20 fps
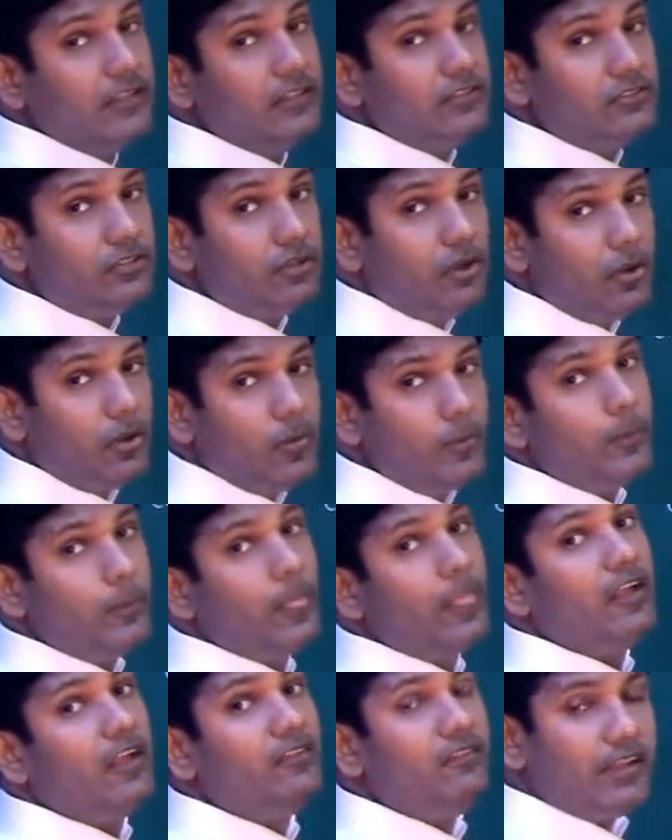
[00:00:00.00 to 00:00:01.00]
So
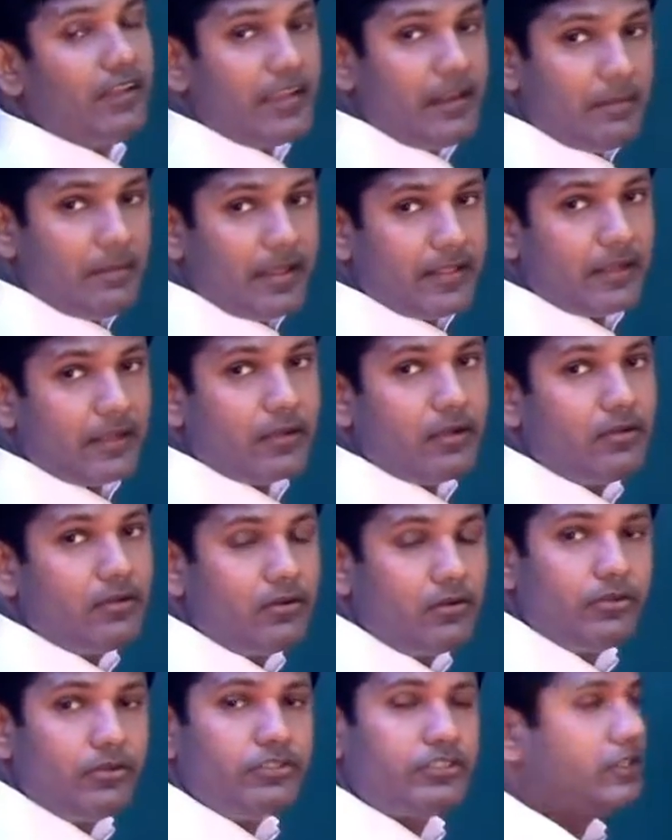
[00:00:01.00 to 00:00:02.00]
we can make the
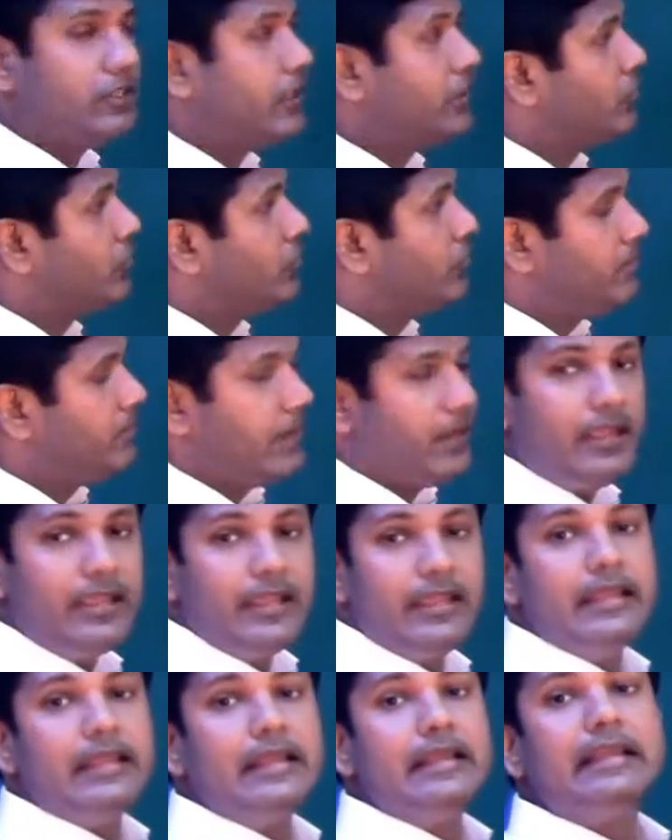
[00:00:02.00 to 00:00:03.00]
conclusion it could be